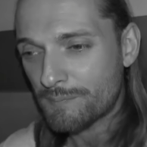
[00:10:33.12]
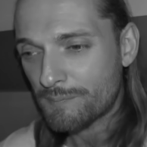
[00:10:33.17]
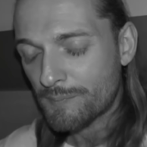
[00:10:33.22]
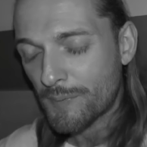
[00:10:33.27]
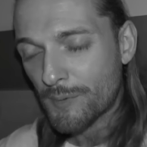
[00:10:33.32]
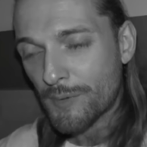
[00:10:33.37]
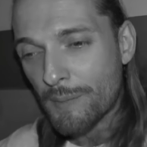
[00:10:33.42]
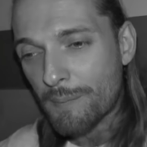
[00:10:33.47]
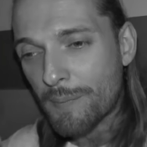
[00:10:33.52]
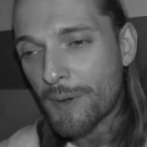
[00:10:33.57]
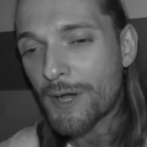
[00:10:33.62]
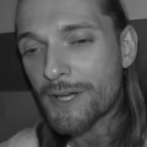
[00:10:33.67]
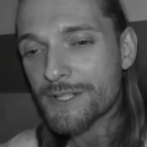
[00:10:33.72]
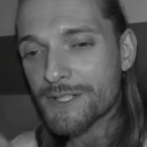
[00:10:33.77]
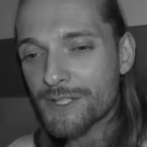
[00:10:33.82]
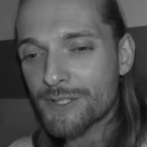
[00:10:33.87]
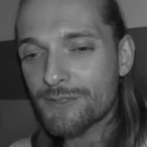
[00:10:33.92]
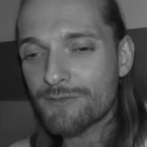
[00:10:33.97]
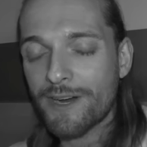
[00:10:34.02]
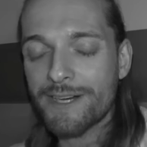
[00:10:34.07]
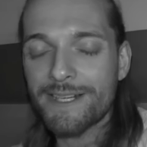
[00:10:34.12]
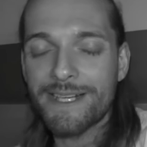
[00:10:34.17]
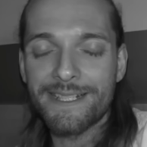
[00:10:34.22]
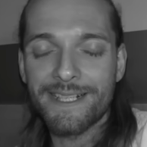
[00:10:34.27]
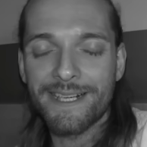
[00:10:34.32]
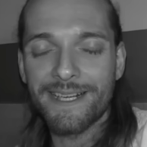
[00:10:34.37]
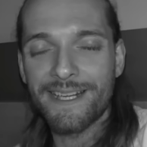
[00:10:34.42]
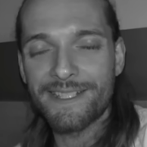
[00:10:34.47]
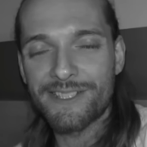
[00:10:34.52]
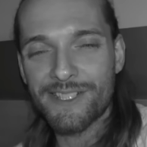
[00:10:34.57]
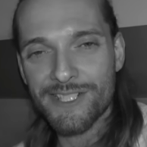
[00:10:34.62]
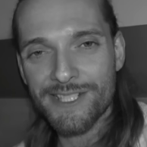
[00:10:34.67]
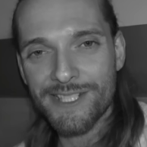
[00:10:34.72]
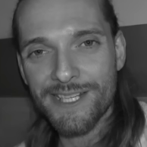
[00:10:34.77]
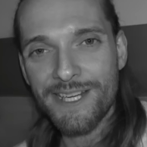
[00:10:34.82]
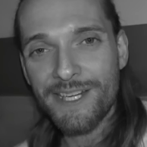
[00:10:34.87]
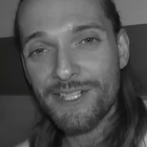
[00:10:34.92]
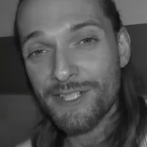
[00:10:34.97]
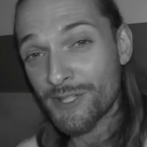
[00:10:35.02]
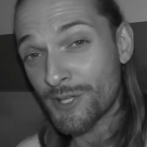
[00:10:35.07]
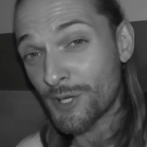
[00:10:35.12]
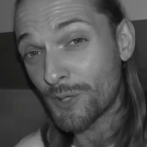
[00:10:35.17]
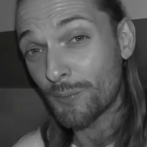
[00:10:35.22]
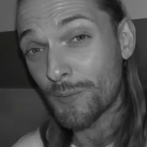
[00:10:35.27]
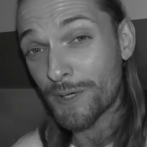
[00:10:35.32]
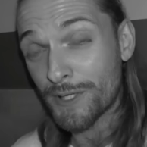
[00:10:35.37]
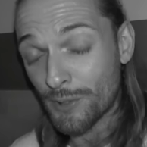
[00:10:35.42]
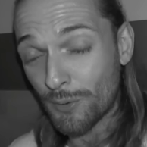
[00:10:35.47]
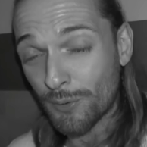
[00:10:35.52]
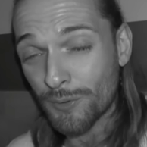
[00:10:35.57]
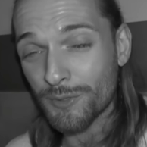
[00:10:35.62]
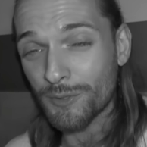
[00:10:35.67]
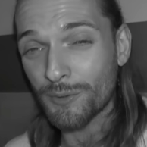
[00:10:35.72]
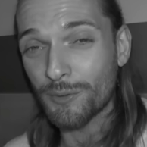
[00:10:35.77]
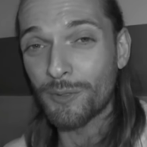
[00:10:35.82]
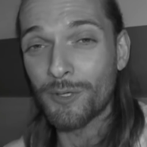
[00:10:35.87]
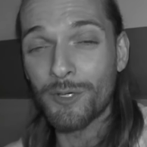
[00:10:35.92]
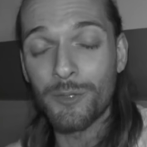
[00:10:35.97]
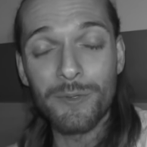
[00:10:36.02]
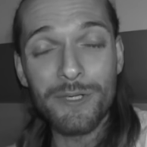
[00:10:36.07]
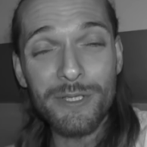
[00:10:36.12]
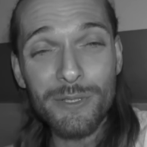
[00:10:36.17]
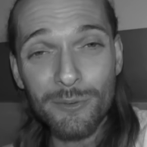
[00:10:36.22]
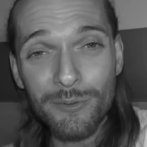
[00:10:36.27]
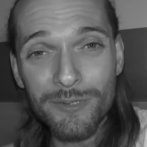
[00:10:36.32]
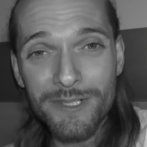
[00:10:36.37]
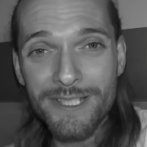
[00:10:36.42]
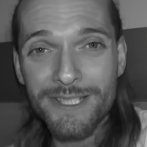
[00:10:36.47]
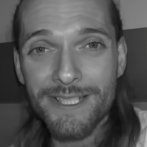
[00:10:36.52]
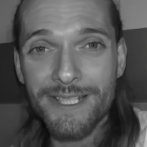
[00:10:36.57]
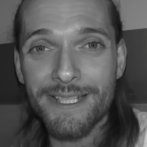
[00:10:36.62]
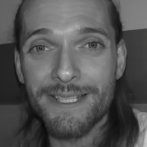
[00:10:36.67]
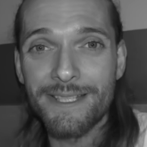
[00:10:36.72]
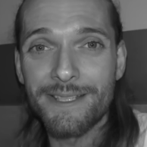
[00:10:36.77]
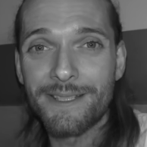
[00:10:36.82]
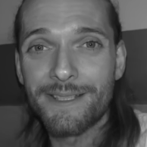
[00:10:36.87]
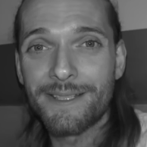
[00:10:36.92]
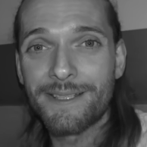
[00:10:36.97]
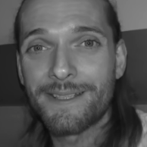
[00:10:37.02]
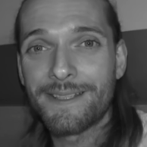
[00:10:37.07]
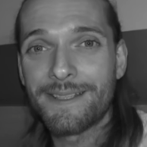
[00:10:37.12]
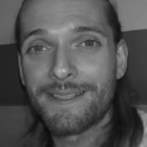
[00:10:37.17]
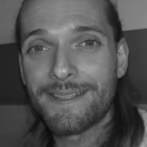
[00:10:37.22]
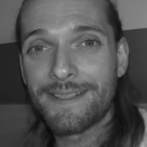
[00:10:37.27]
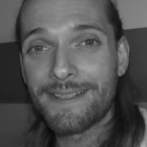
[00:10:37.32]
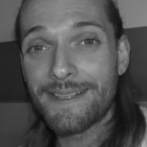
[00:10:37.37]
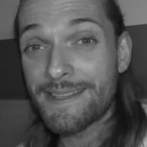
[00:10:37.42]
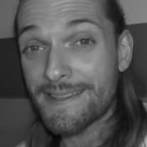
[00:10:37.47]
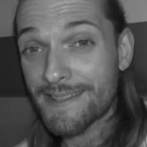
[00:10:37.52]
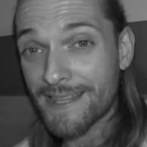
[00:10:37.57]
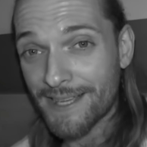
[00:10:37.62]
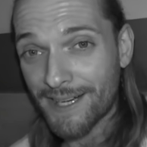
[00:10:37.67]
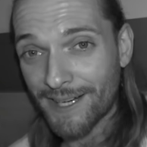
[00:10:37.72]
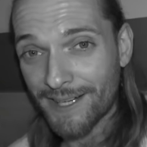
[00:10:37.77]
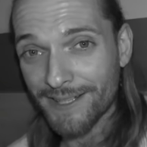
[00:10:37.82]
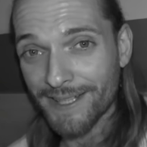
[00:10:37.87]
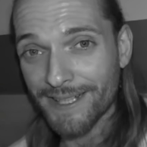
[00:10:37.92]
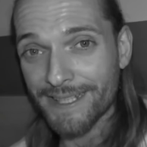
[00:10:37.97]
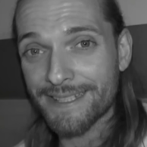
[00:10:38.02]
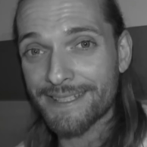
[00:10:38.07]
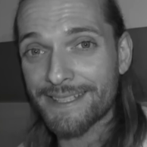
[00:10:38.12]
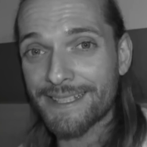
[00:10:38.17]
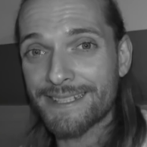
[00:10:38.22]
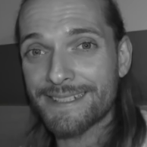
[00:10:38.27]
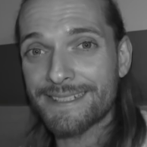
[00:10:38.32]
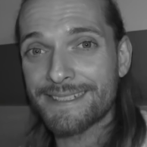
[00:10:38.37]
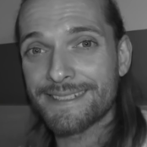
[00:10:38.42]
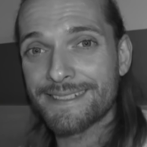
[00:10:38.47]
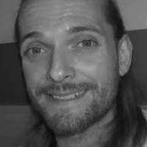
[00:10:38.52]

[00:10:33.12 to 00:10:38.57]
But the persons writing the legislation who we don't know, who we don't see, they are like that.